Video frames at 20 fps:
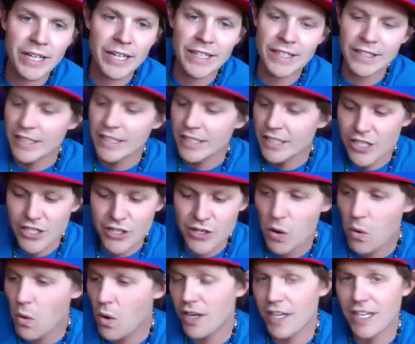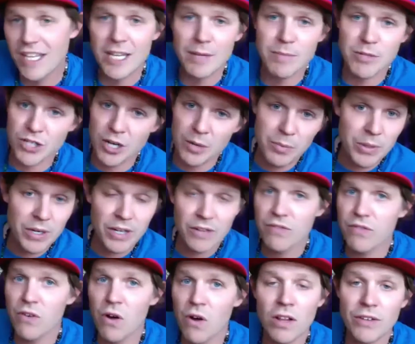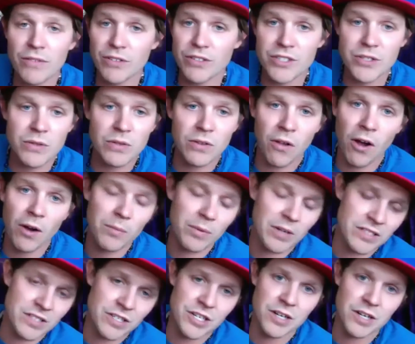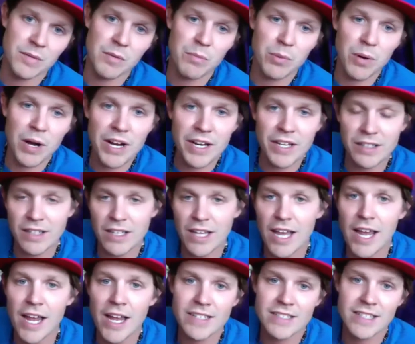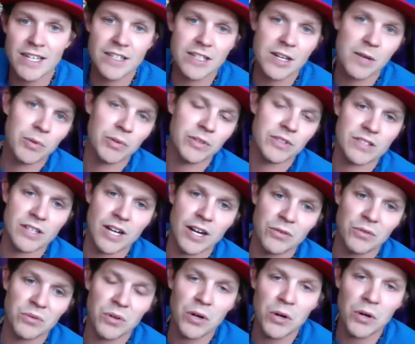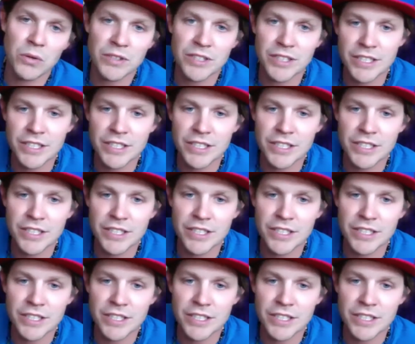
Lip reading: And you don't want to keep tripping and falling for too long, because then you're going to be breaking legs, ending up on the side of the road,